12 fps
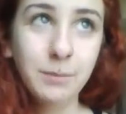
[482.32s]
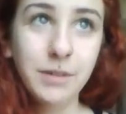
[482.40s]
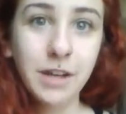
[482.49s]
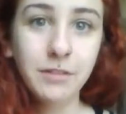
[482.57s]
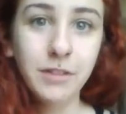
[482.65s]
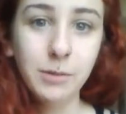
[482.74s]

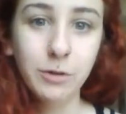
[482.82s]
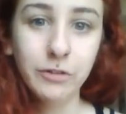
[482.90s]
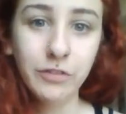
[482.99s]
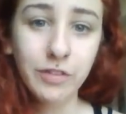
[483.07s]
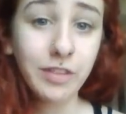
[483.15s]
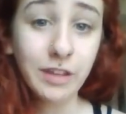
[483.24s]
definitely more
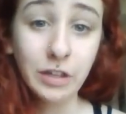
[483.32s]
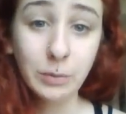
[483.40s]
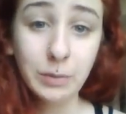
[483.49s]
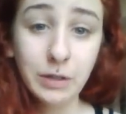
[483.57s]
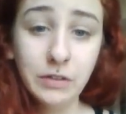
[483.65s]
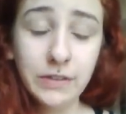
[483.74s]
of a theater
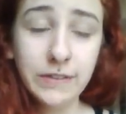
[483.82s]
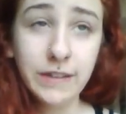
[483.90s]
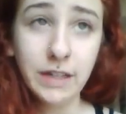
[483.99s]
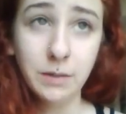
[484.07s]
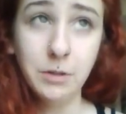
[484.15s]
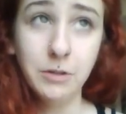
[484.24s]
person
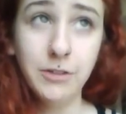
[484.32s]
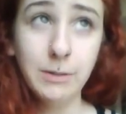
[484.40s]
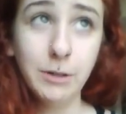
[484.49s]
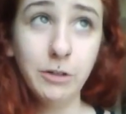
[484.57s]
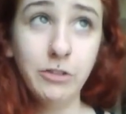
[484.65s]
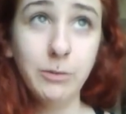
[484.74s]
than a movie
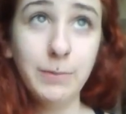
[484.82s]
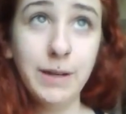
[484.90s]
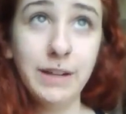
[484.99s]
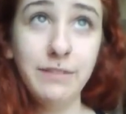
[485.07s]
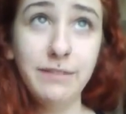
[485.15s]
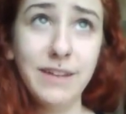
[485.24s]
person, but
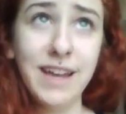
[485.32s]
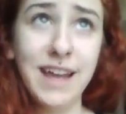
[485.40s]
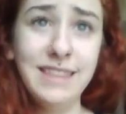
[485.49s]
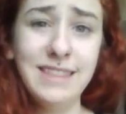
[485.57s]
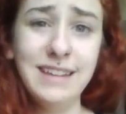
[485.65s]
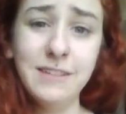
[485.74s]

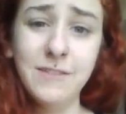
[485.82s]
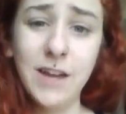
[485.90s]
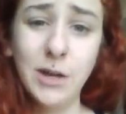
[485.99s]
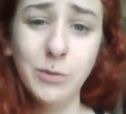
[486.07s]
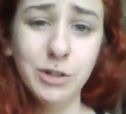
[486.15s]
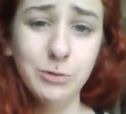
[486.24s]
I think if
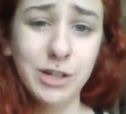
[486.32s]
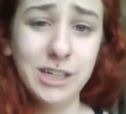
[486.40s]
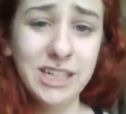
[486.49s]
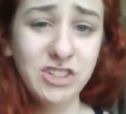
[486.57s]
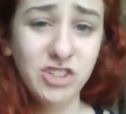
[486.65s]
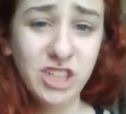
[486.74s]
I were to
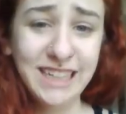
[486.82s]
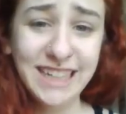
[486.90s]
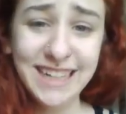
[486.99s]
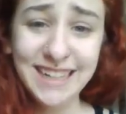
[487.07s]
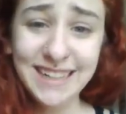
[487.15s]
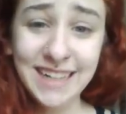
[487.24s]
audition
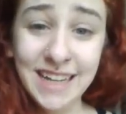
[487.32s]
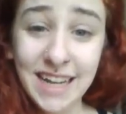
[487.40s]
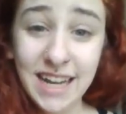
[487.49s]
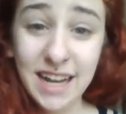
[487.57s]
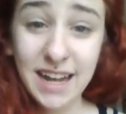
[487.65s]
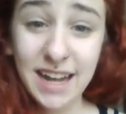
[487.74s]
again,
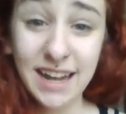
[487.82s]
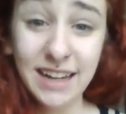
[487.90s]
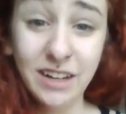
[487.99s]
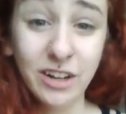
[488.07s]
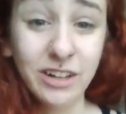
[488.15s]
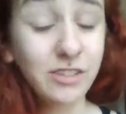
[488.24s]

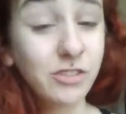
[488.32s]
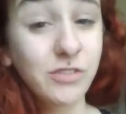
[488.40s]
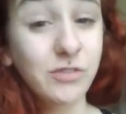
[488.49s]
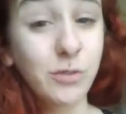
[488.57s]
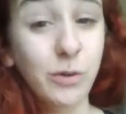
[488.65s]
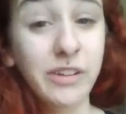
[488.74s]
I'd
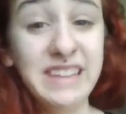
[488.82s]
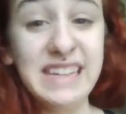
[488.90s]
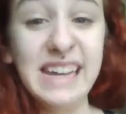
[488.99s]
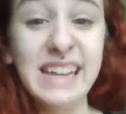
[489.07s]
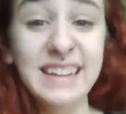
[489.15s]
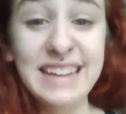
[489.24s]
audition for the
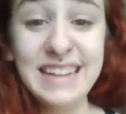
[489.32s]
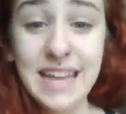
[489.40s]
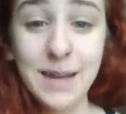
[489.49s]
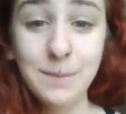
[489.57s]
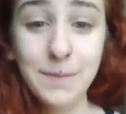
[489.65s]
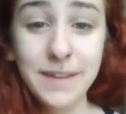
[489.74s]
LA
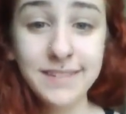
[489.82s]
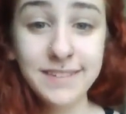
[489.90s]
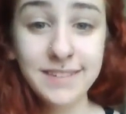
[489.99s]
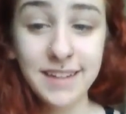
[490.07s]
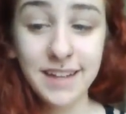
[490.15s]
campus,